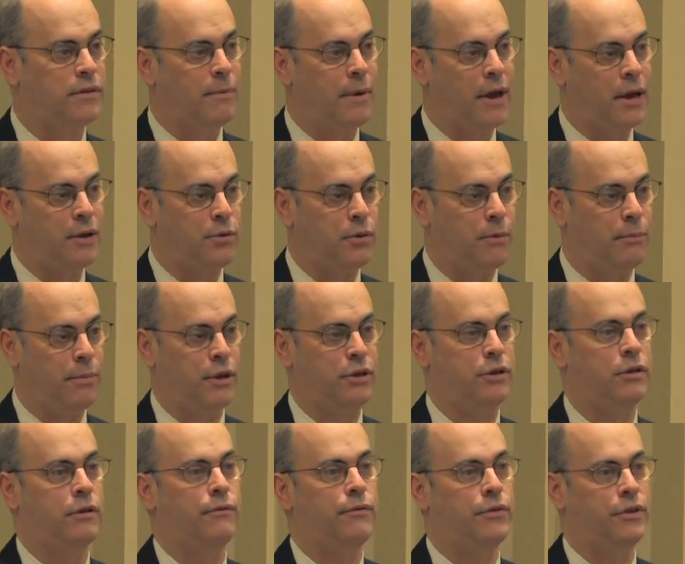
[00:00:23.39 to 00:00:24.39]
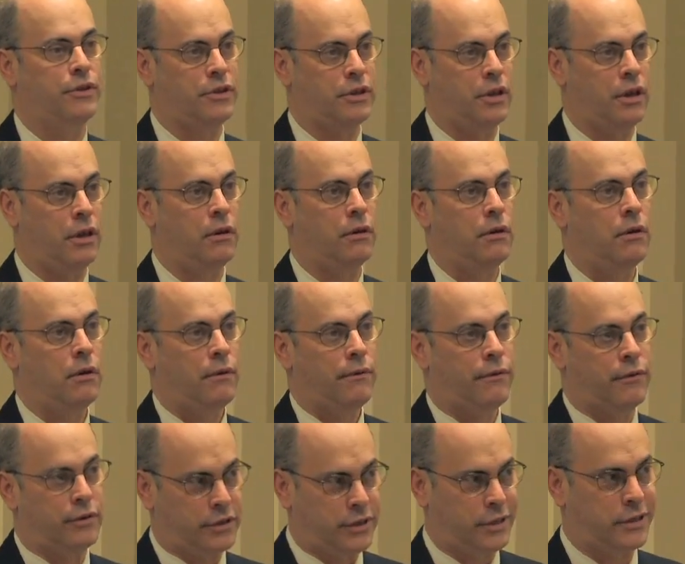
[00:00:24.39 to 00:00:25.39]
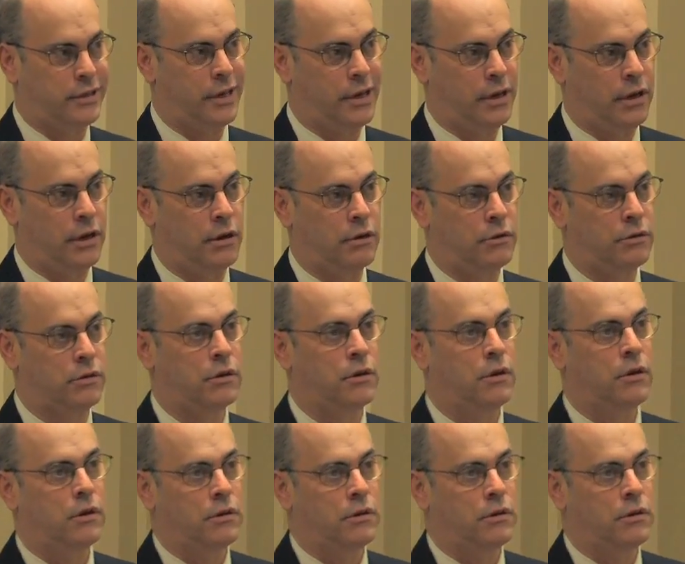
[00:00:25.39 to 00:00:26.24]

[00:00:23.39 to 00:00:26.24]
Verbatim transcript: of Management and Budget for the city for 16 years.